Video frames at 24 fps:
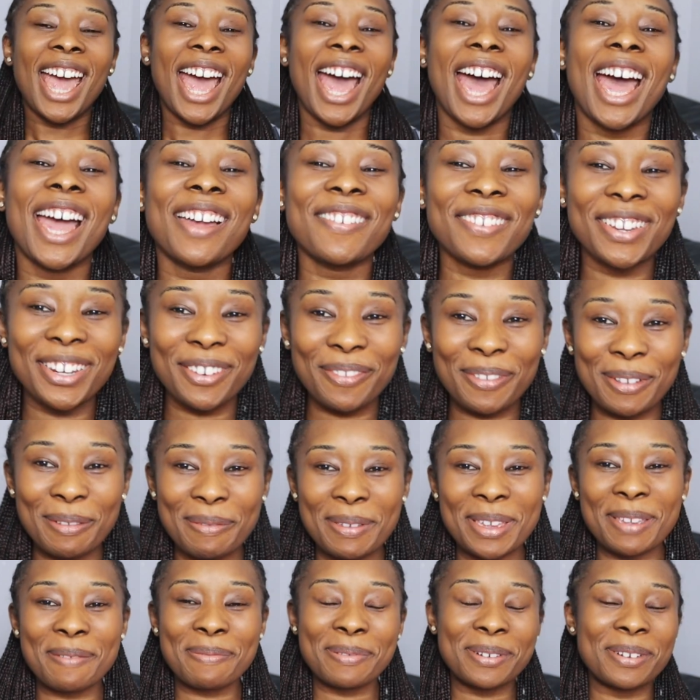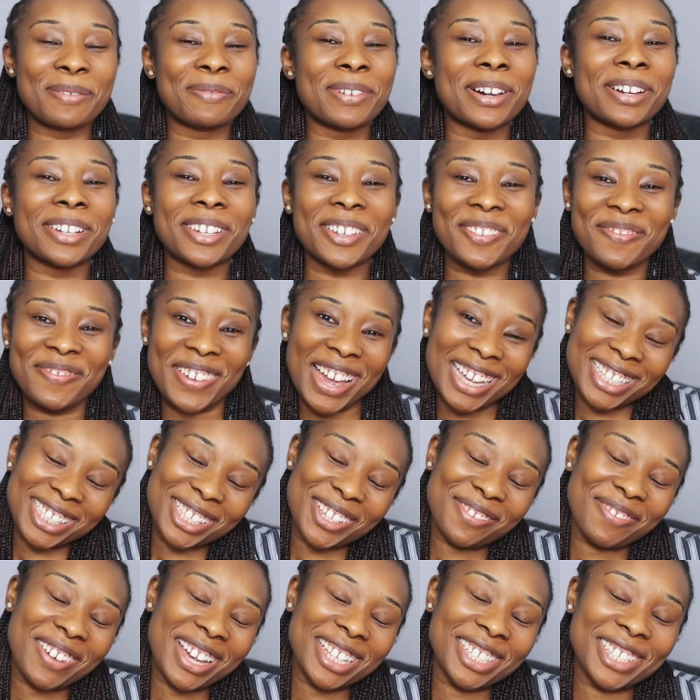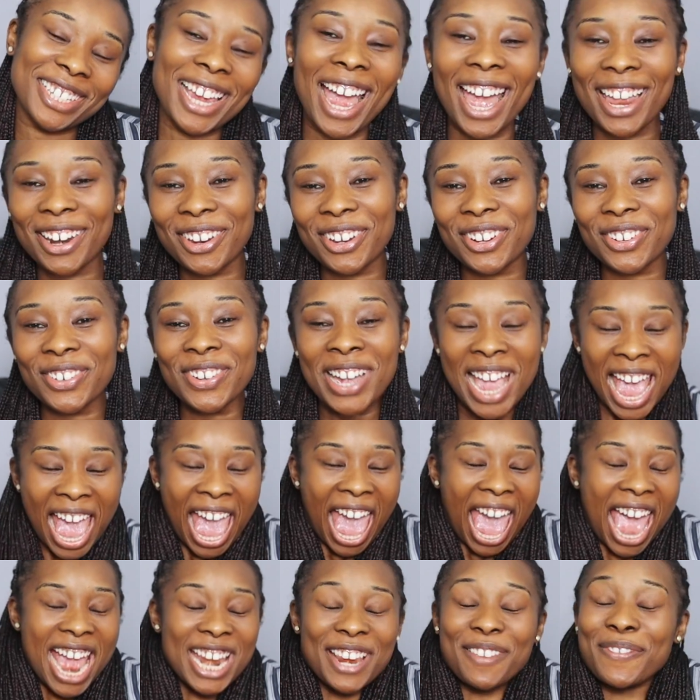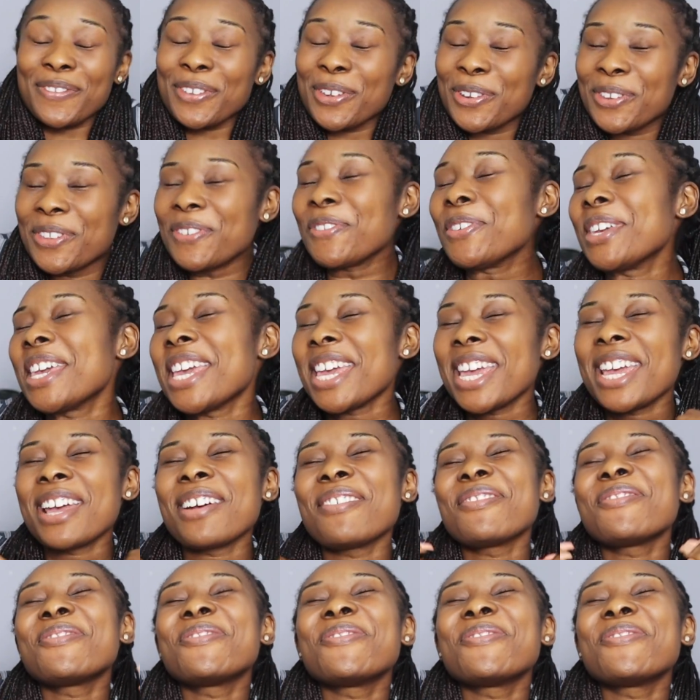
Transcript: Hi wonderful people, and welcome back to my channel. And if you're new here,